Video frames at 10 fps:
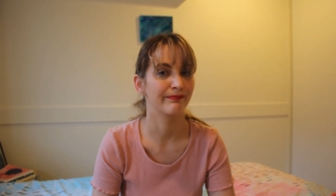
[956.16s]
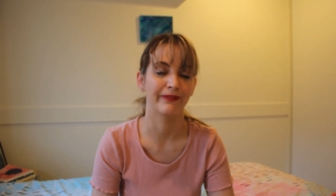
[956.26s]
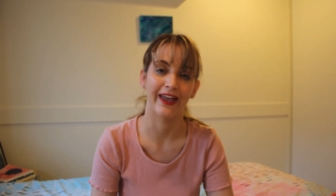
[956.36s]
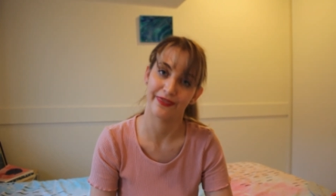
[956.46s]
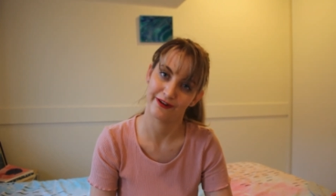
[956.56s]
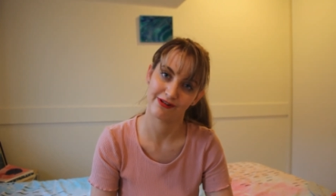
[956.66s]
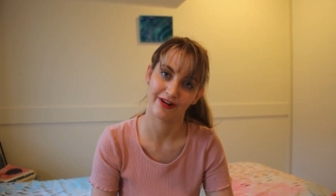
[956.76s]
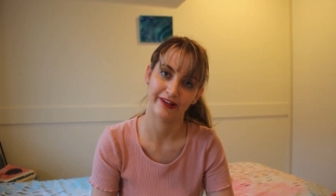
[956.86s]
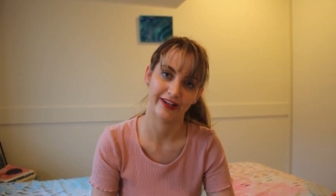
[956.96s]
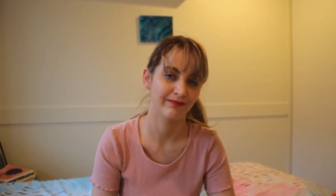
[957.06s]
Get there
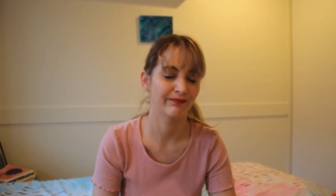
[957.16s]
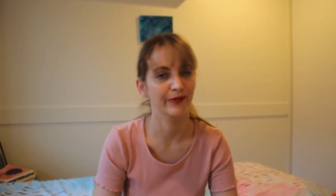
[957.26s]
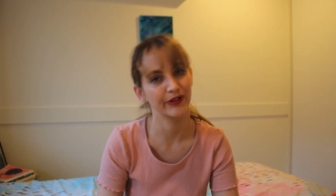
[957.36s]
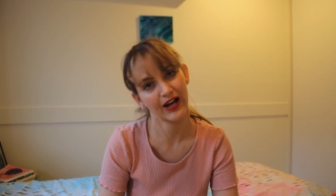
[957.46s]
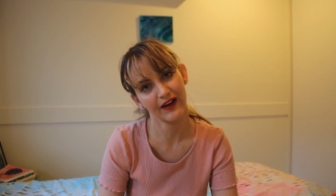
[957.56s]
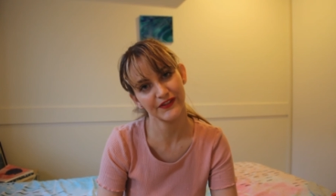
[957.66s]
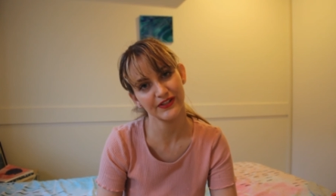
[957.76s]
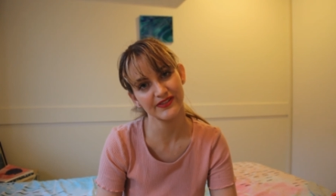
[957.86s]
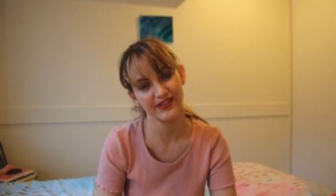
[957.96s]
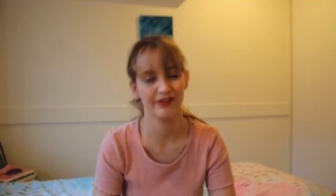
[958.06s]
early, look after
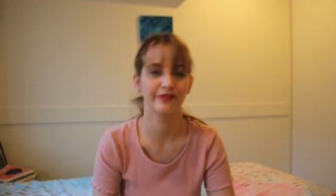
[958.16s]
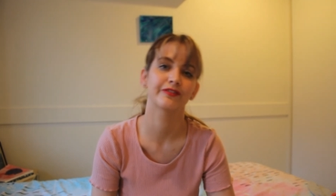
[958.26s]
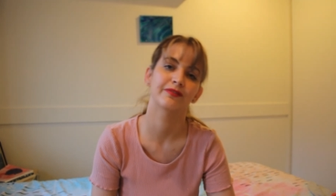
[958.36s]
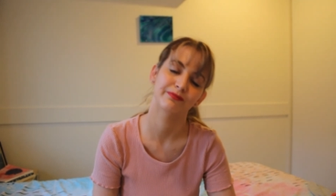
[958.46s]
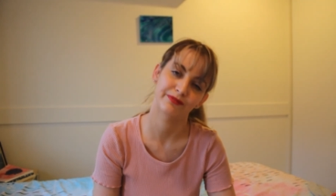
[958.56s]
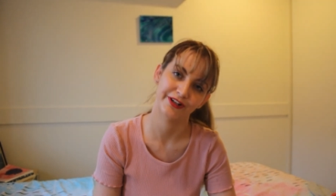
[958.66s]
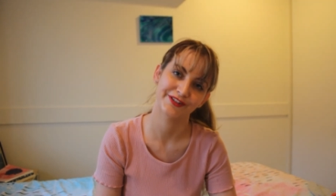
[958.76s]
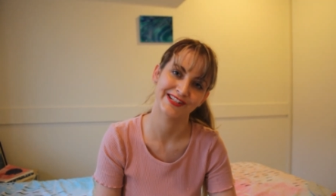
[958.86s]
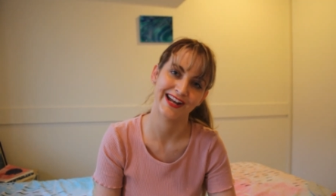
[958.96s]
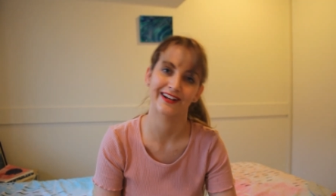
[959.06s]
yourself, bring
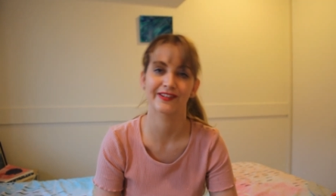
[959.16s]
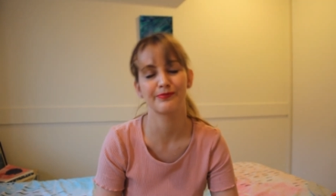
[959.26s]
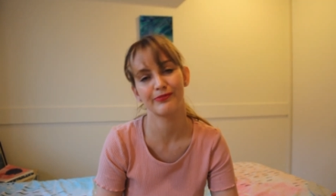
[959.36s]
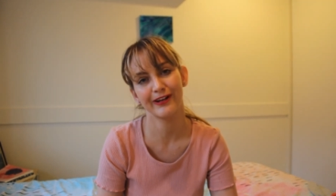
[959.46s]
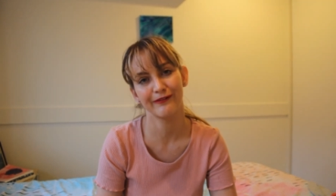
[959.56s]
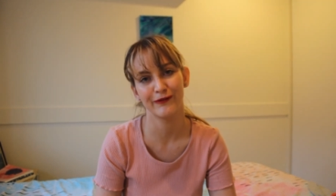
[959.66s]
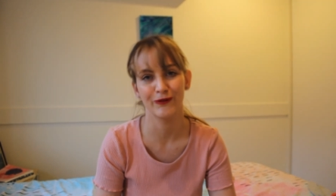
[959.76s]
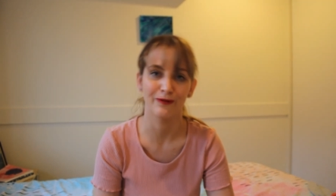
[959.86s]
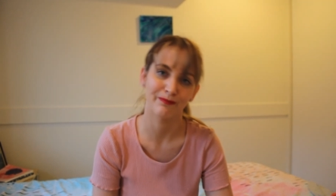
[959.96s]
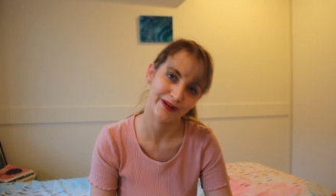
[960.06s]
snacks, bring
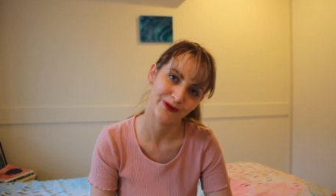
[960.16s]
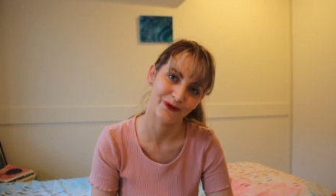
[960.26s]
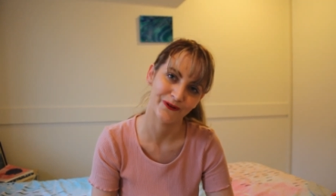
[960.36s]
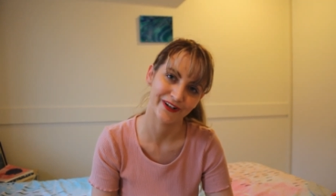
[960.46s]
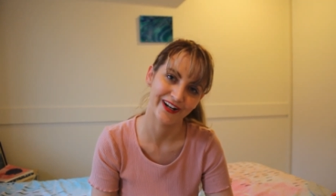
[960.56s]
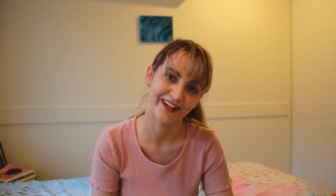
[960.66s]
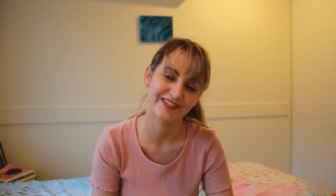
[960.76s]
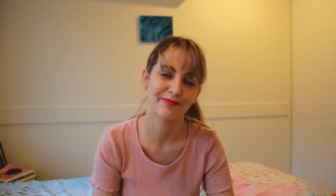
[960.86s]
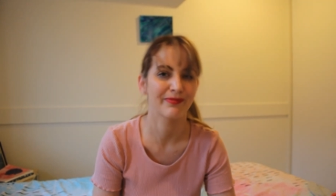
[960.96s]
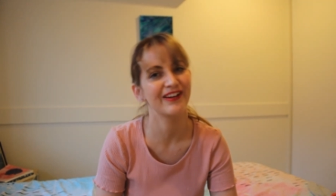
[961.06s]
food, be
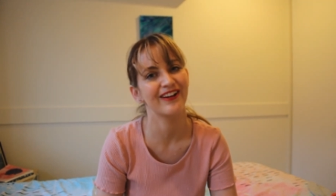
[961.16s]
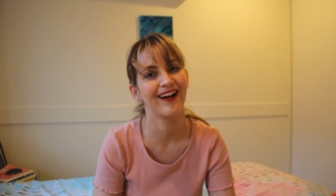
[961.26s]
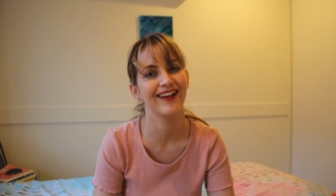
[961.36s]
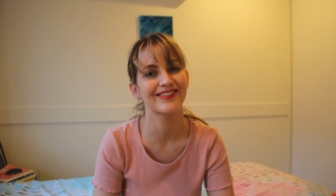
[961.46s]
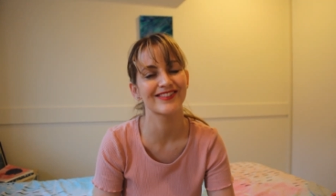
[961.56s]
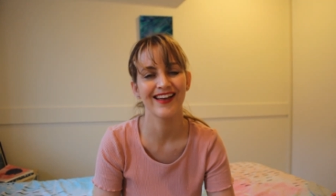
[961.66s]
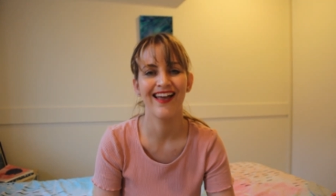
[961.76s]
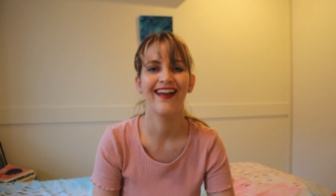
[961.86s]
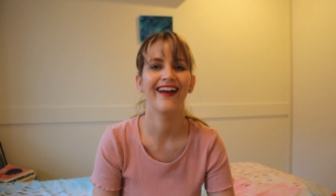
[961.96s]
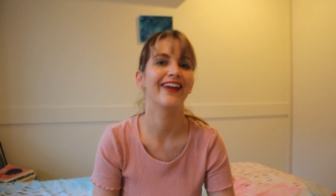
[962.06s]
organized, be nice,
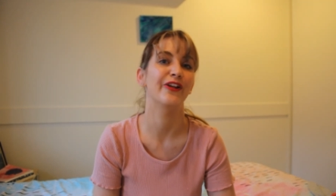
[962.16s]
and